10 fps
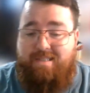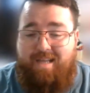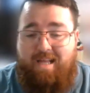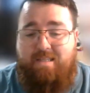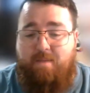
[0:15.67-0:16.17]
In
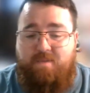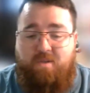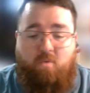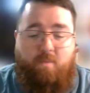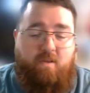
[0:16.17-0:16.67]
today's
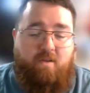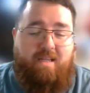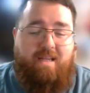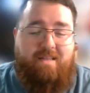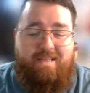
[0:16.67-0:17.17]
episode, we'll be
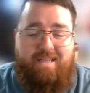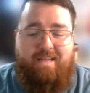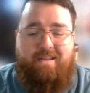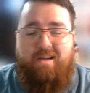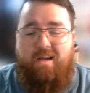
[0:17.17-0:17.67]
looking at the data